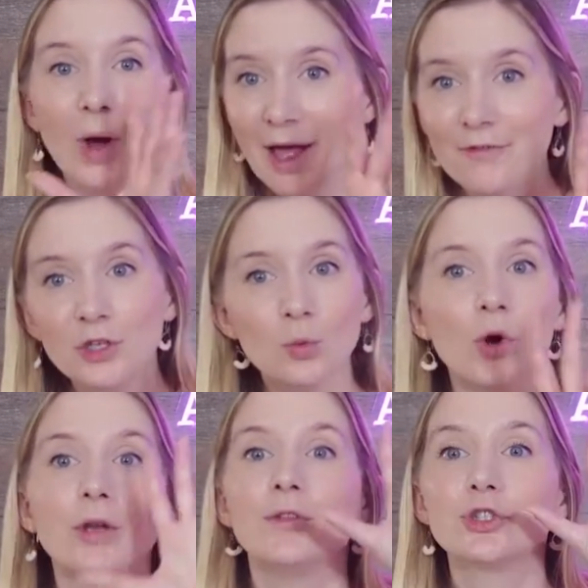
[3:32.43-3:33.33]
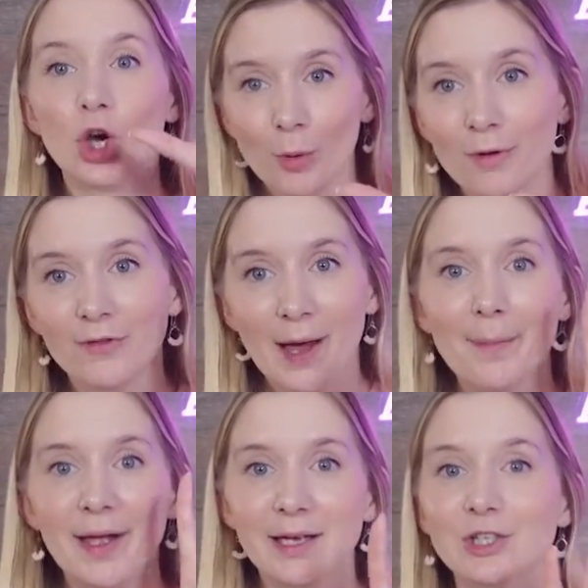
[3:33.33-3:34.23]
whatever you want at the top of
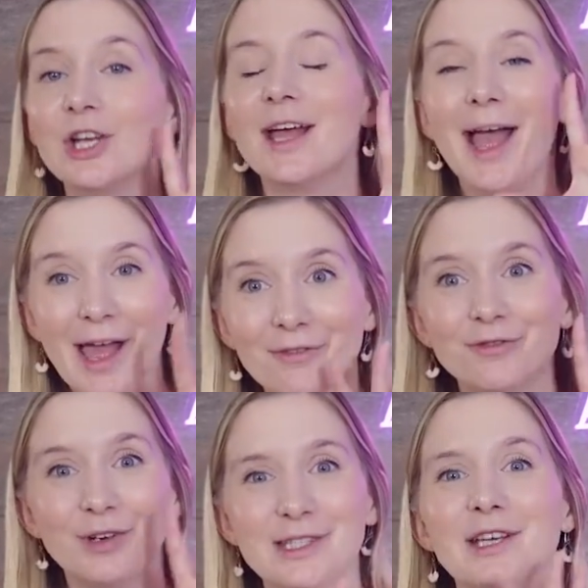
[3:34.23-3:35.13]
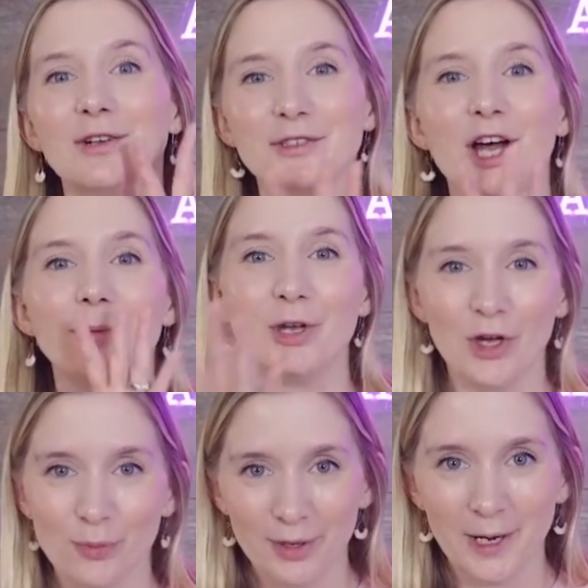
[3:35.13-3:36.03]
that page every single time you
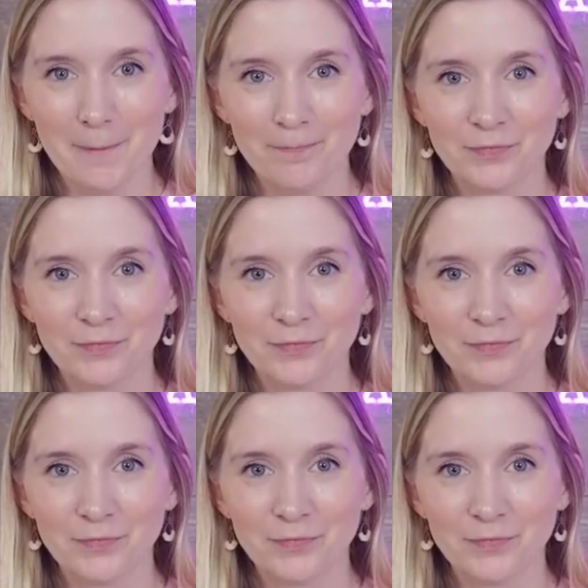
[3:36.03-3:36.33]
open it.